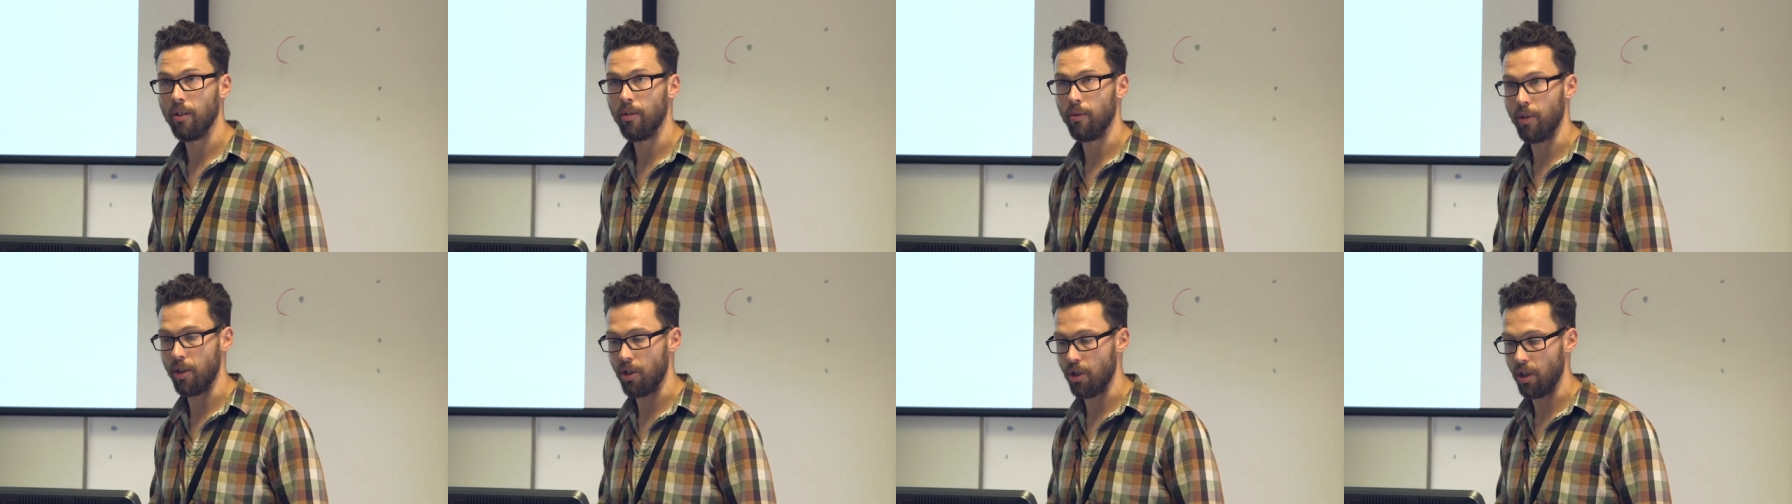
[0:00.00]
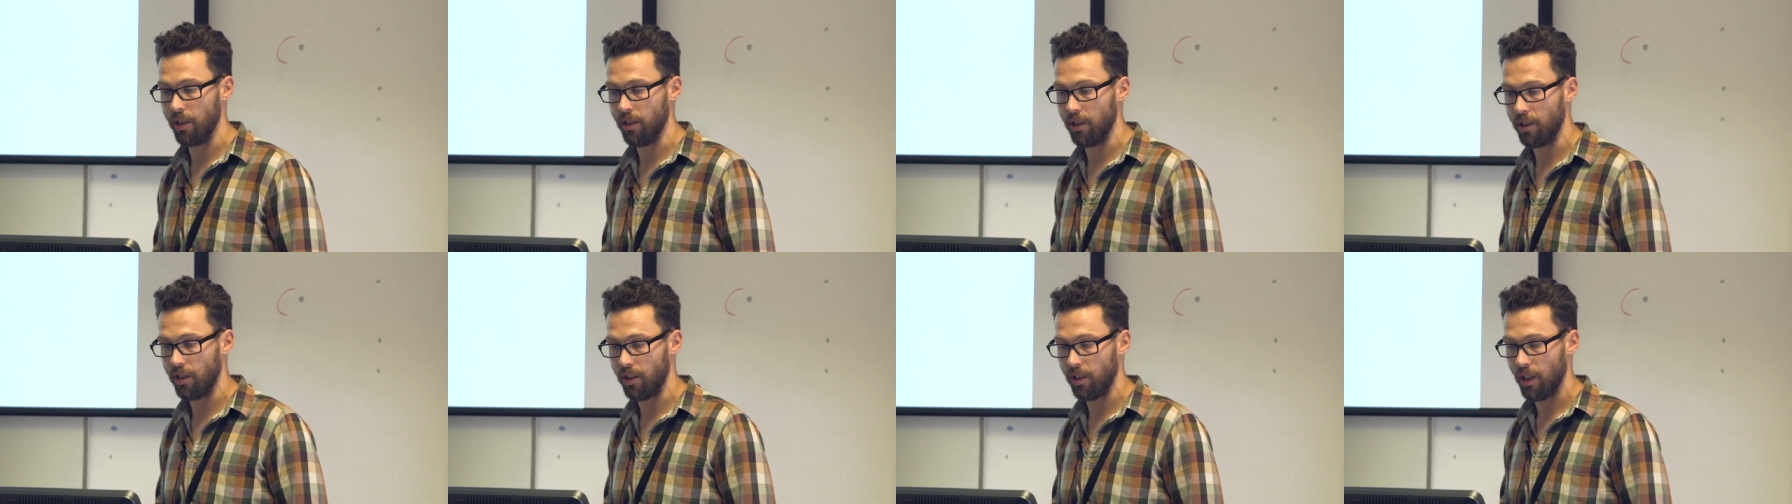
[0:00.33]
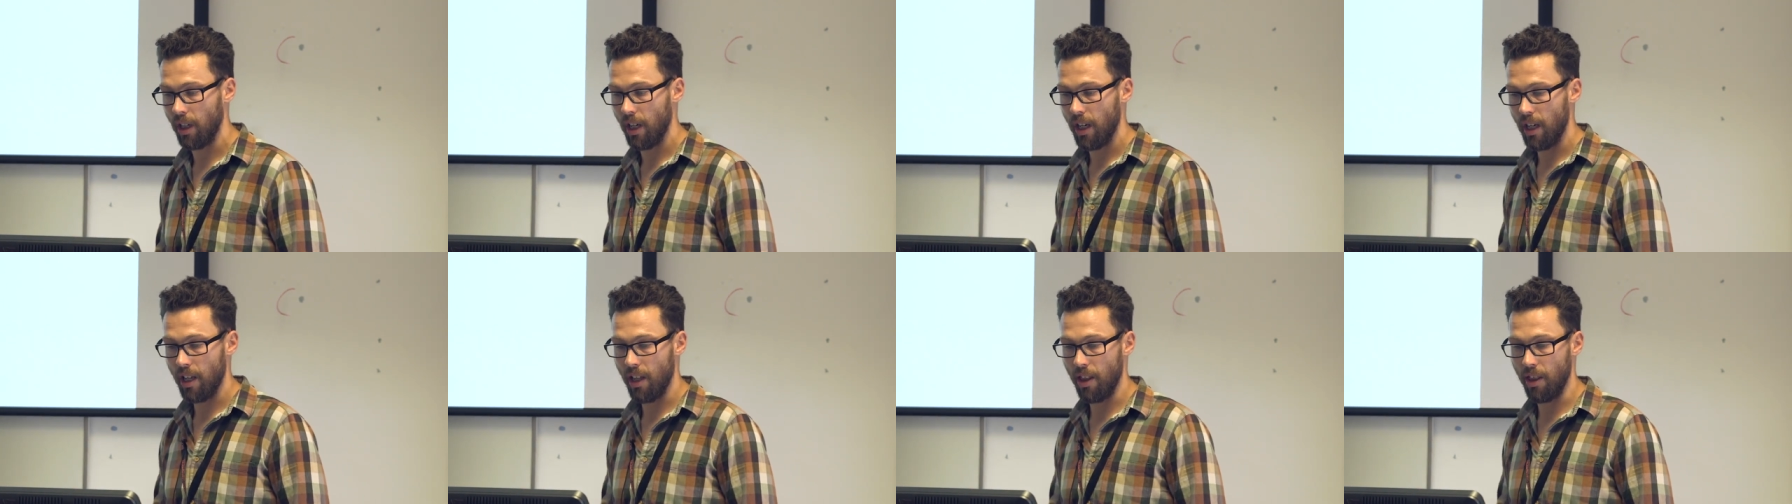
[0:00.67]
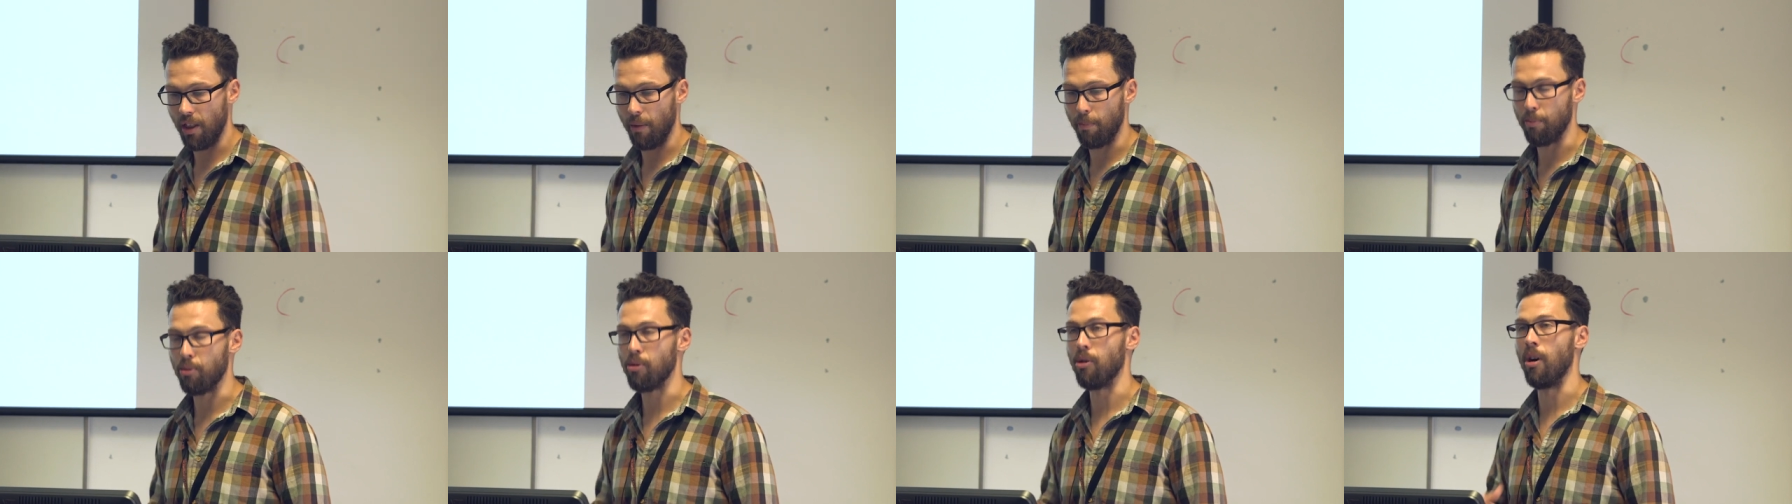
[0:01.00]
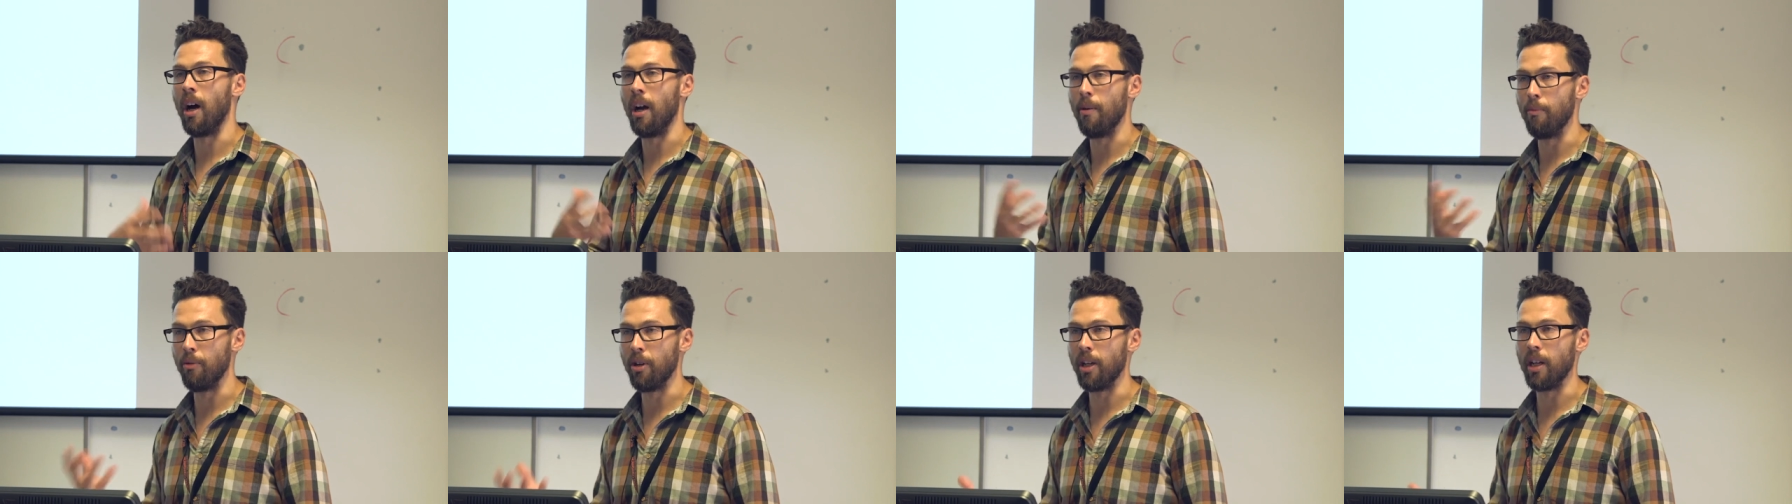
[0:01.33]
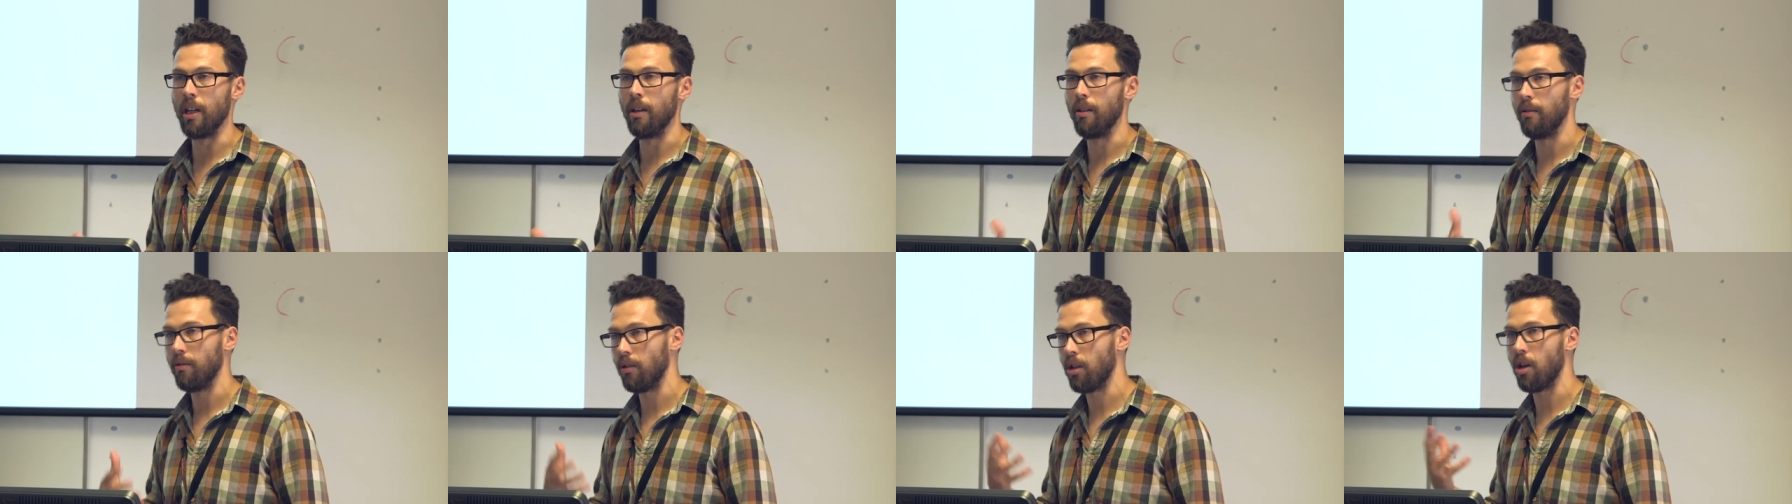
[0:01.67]
which is the
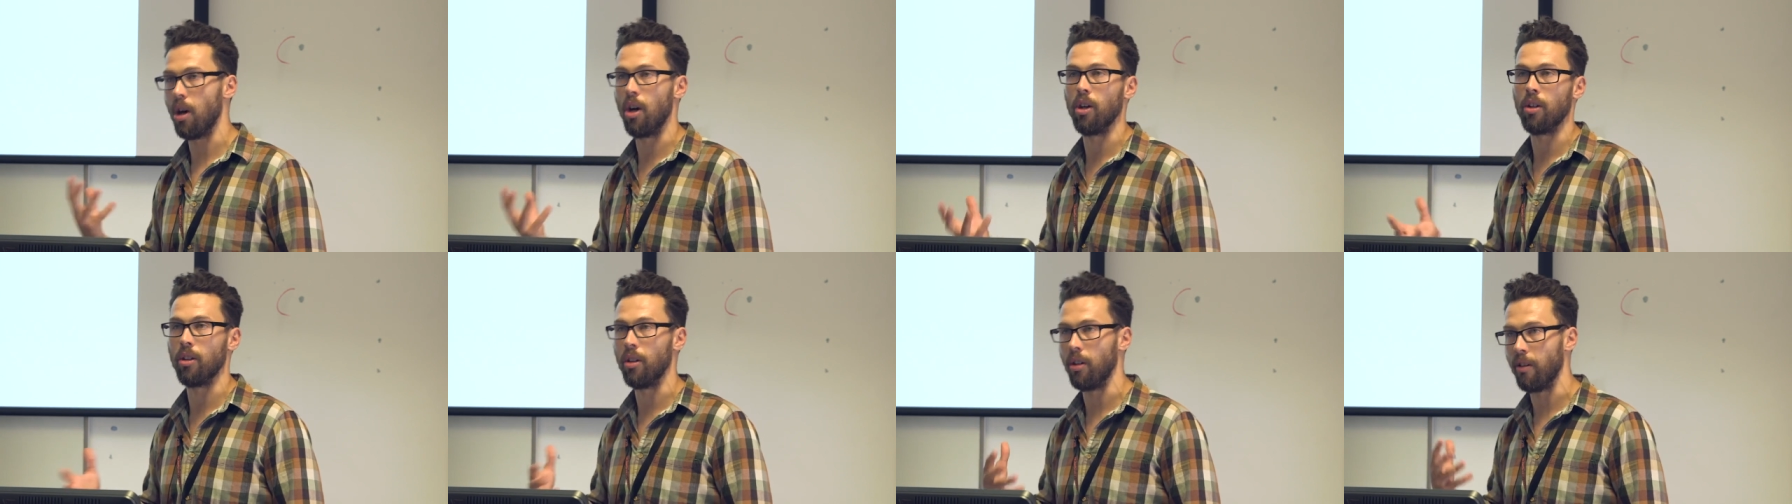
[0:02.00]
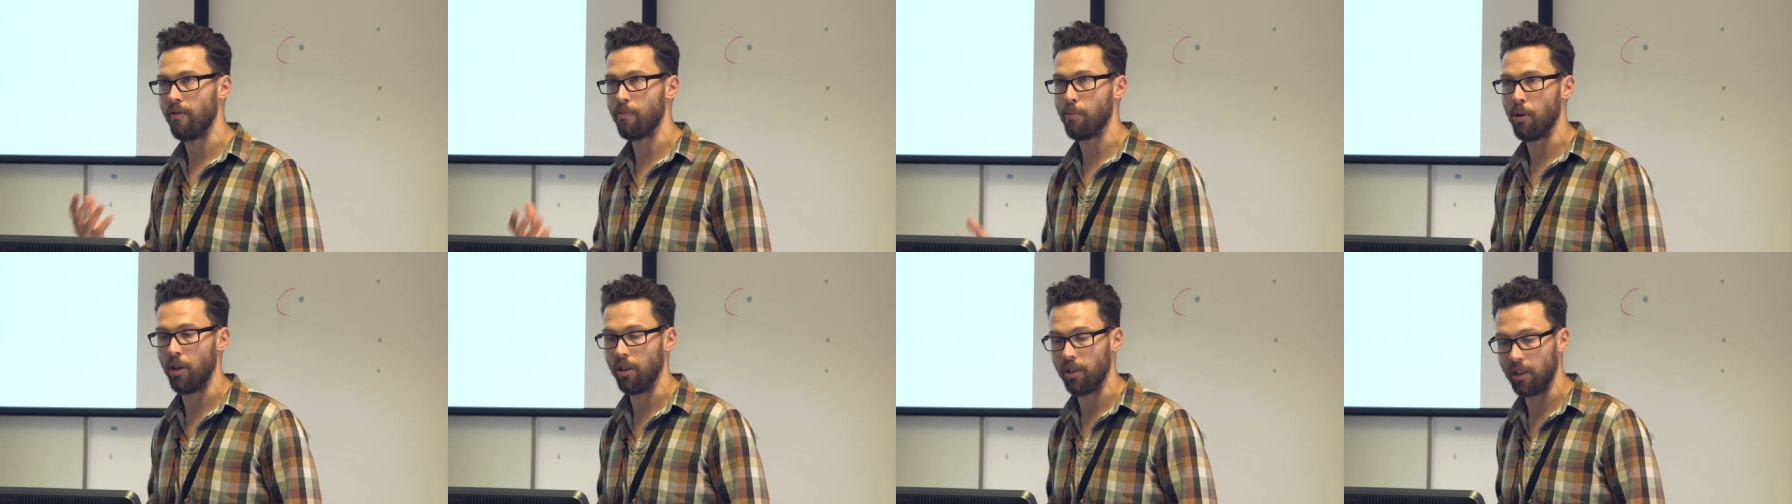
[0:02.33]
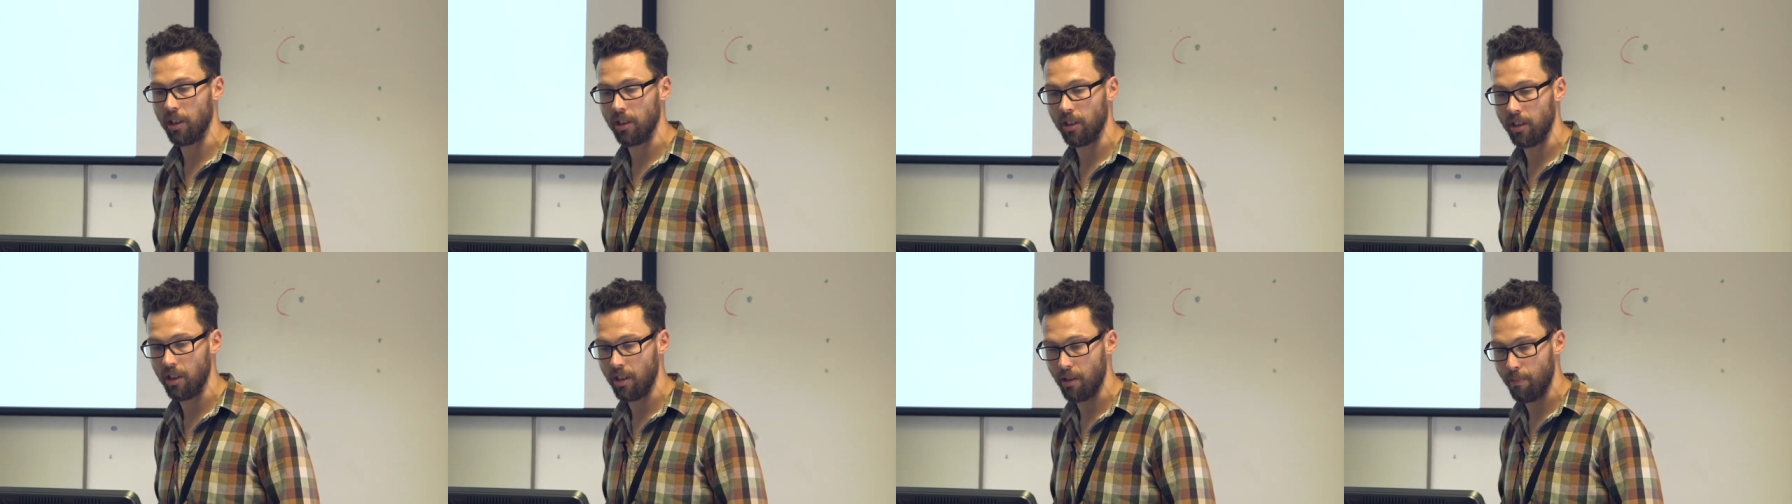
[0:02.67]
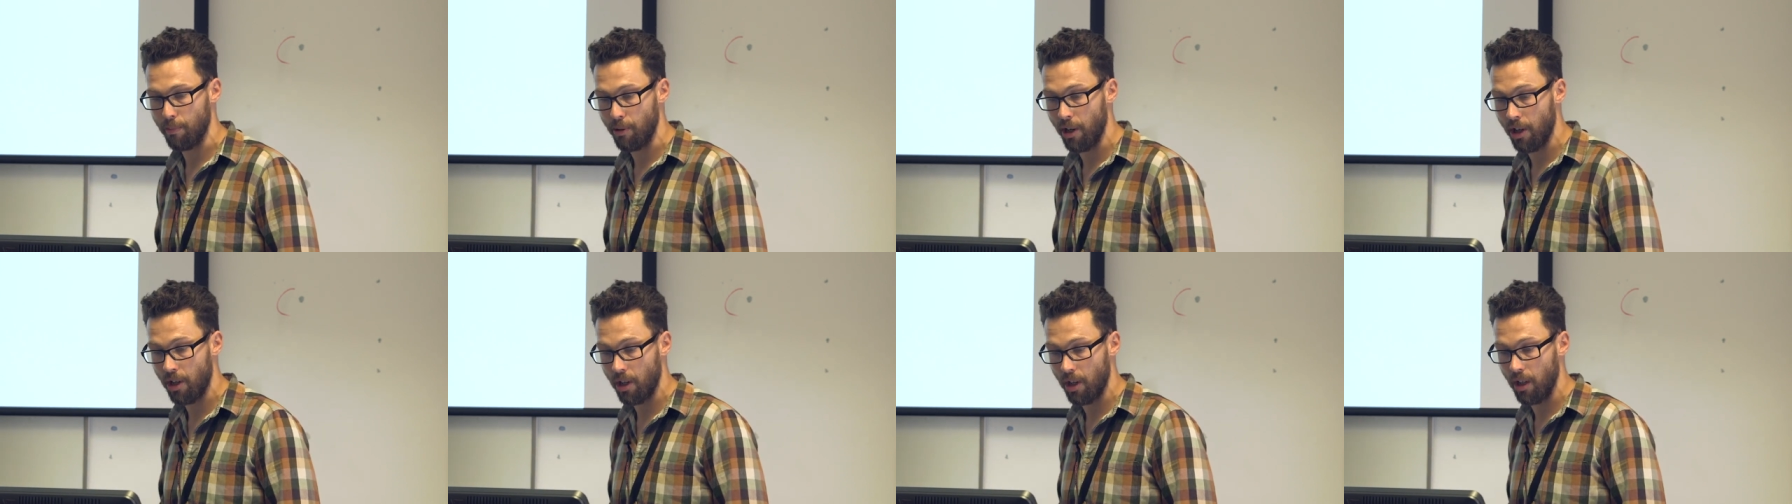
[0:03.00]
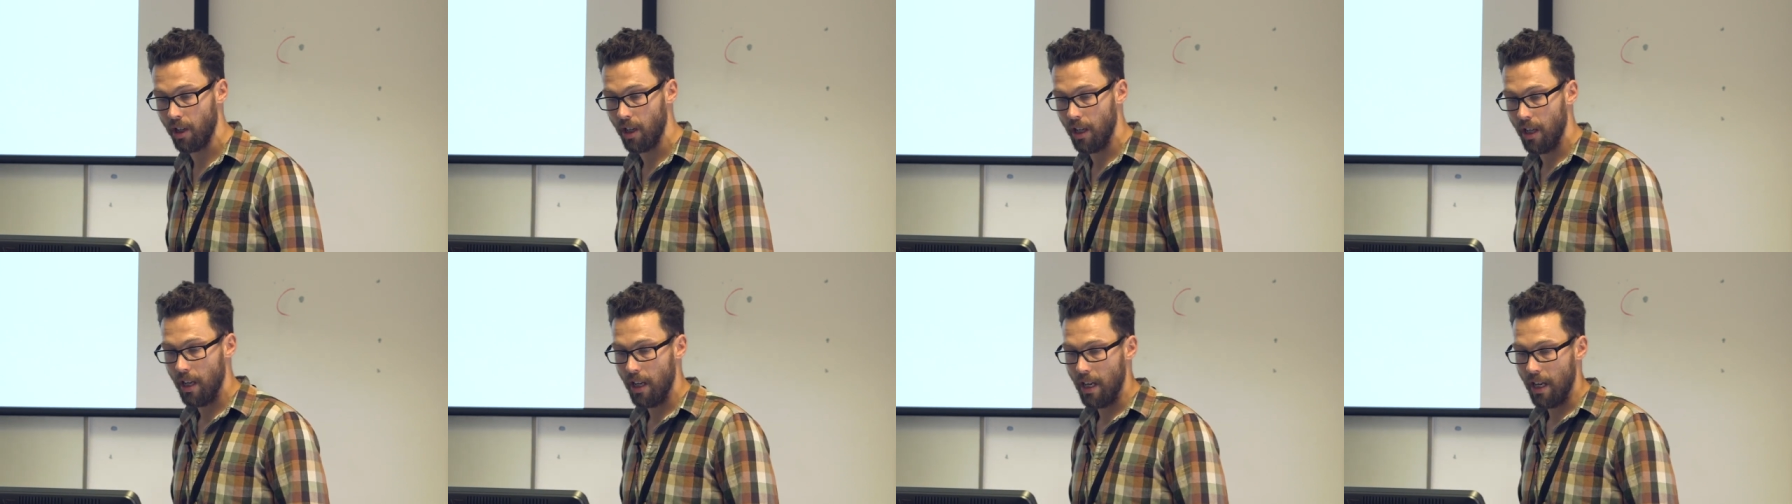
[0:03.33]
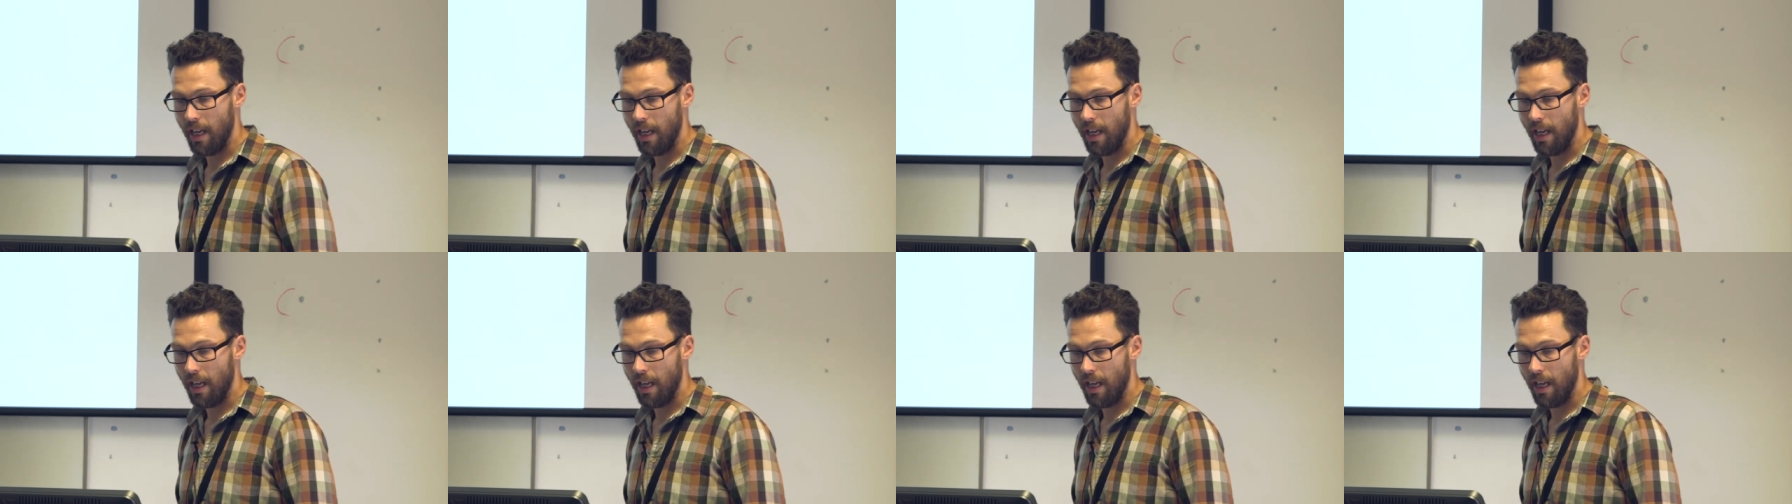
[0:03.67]
primary cognitive process in depression.